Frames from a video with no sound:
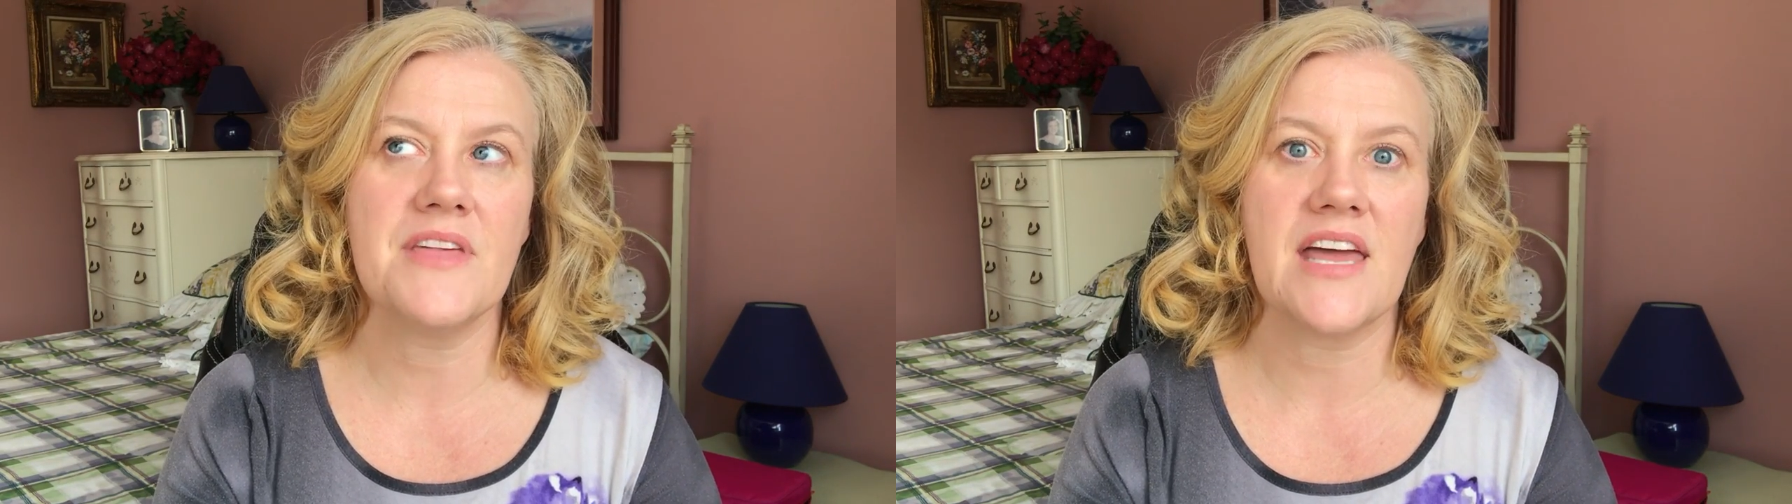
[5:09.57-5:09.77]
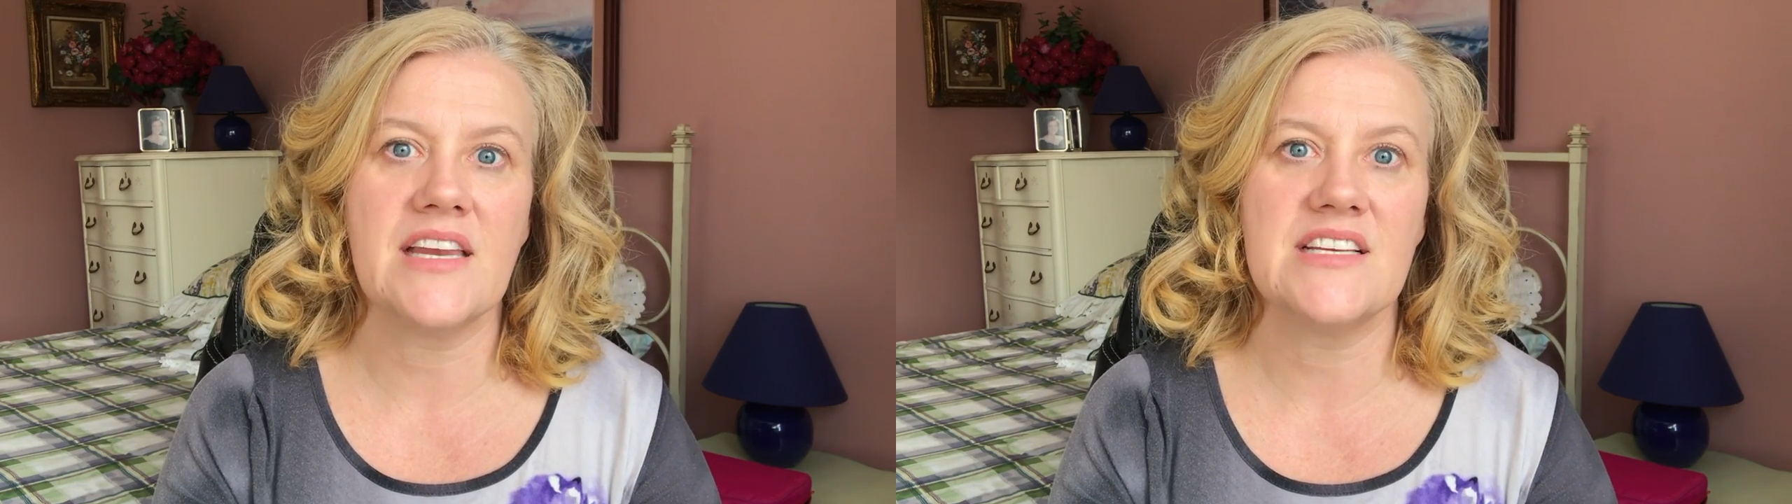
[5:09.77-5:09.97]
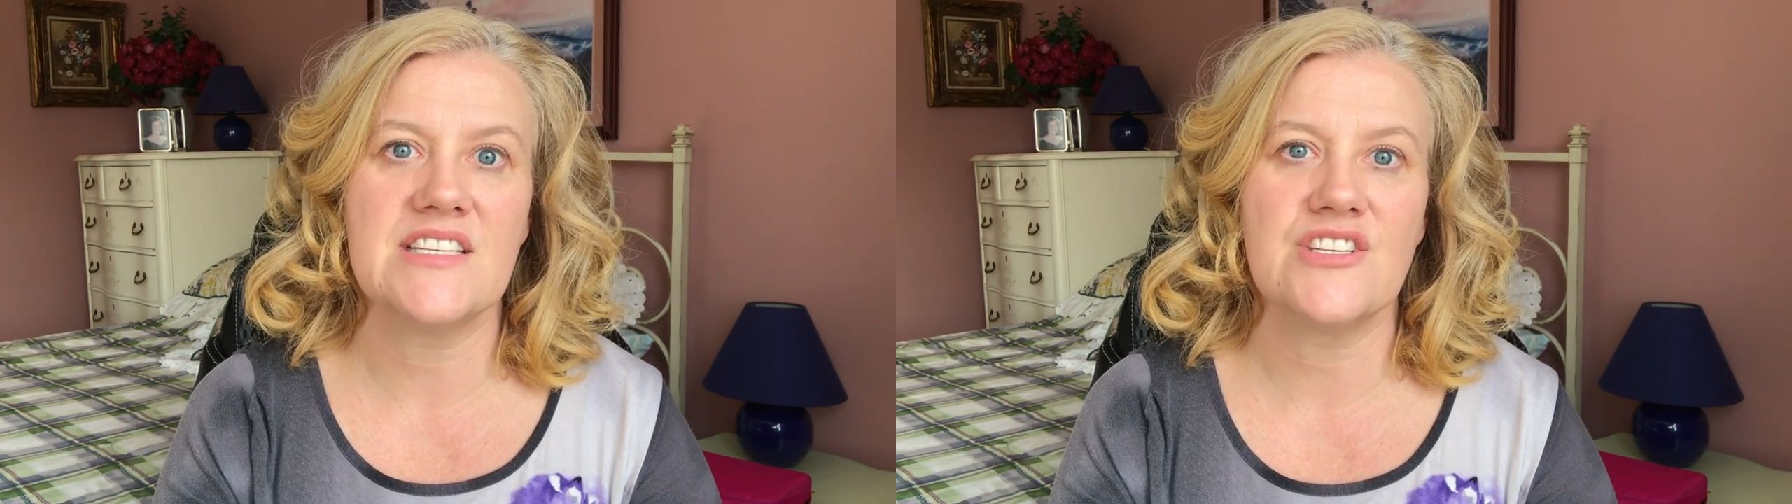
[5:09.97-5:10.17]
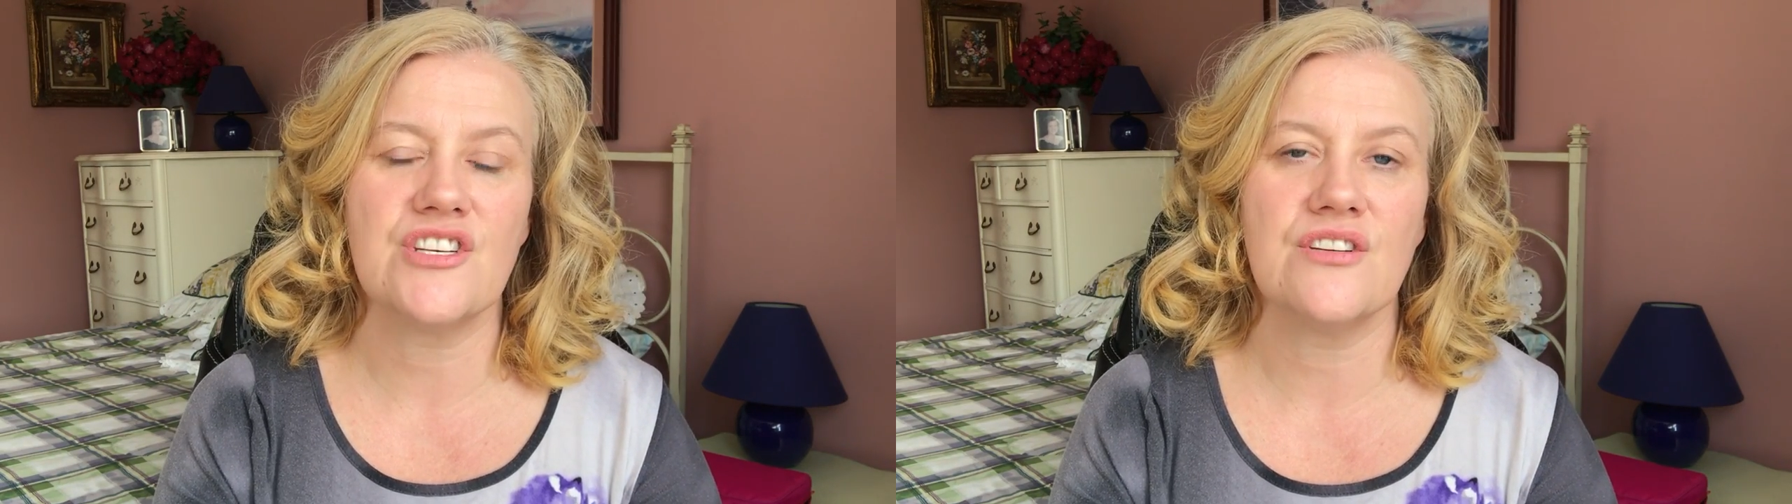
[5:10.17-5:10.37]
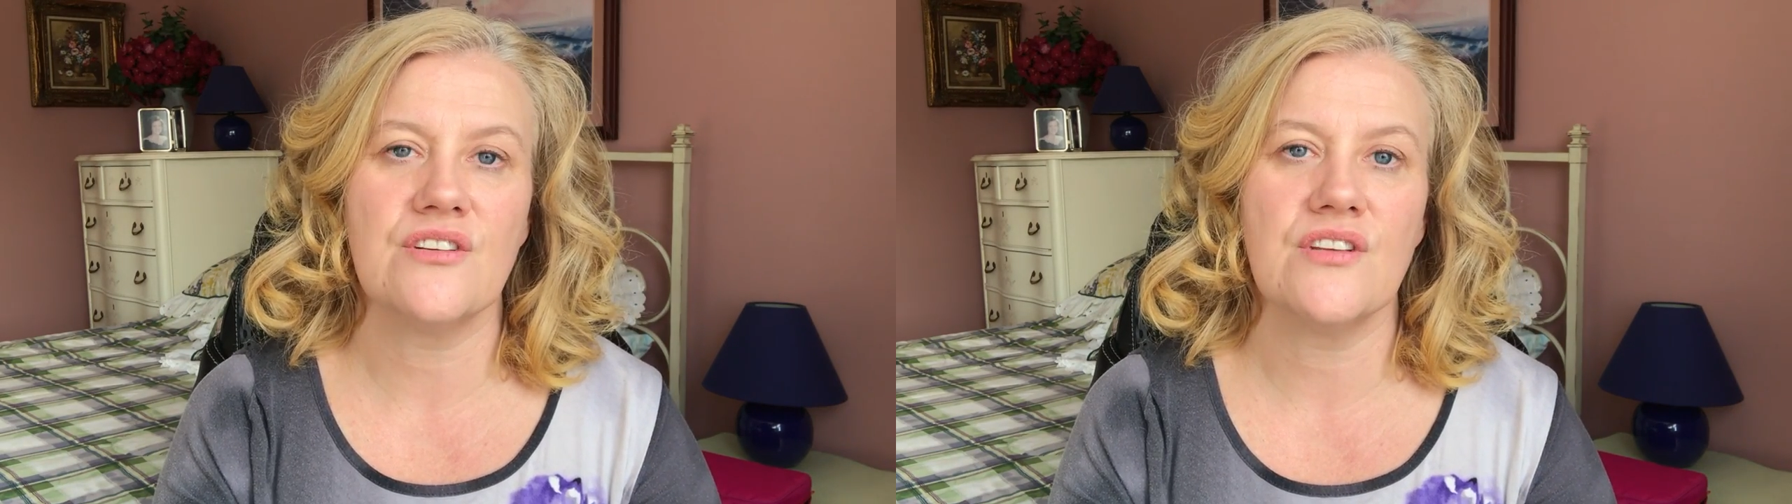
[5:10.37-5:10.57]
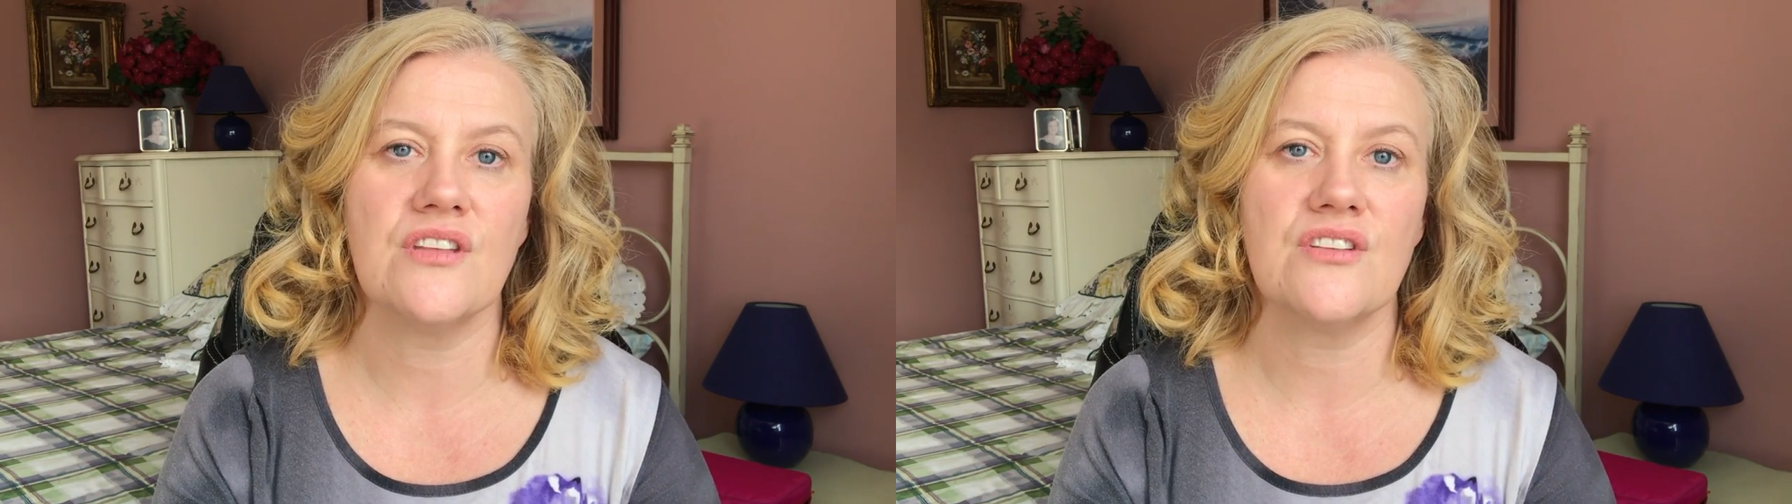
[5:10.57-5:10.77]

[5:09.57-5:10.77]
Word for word: that additional